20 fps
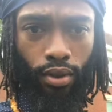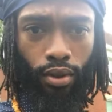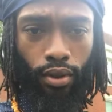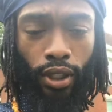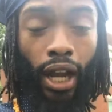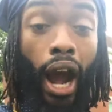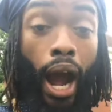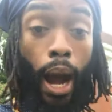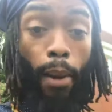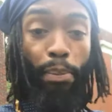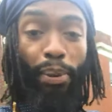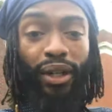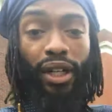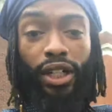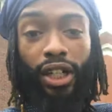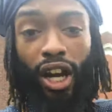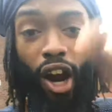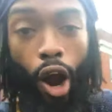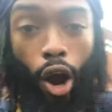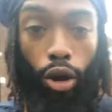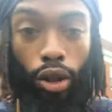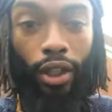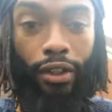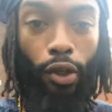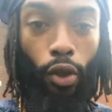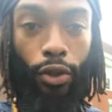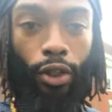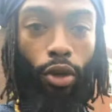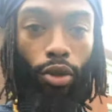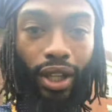God put a calling
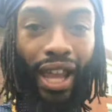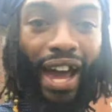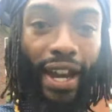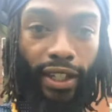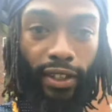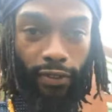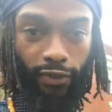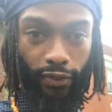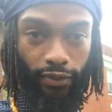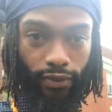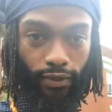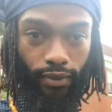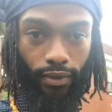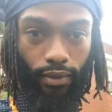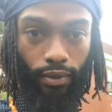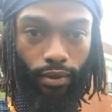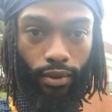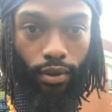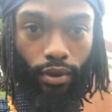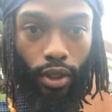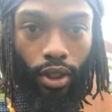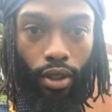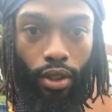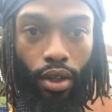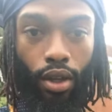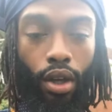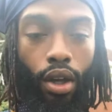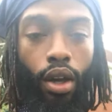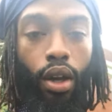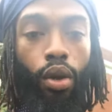on your life.
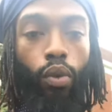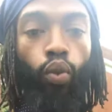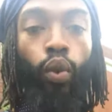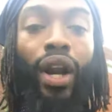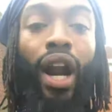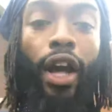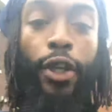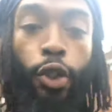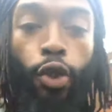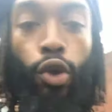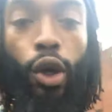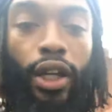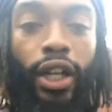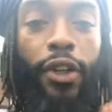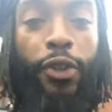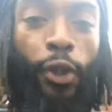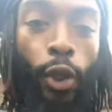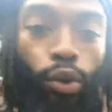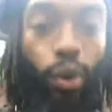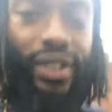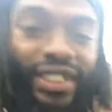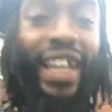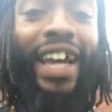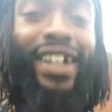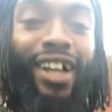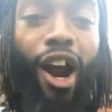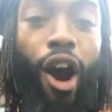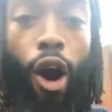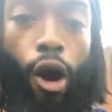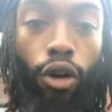What are you going to do with that
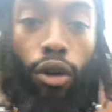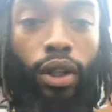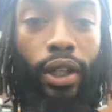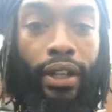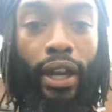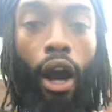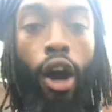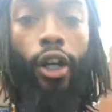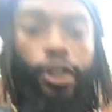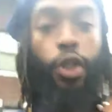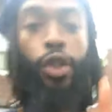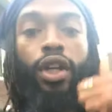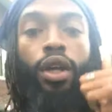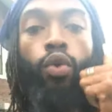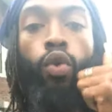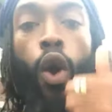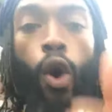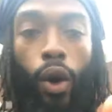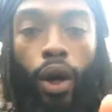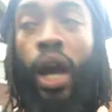calling? Are you going to walk?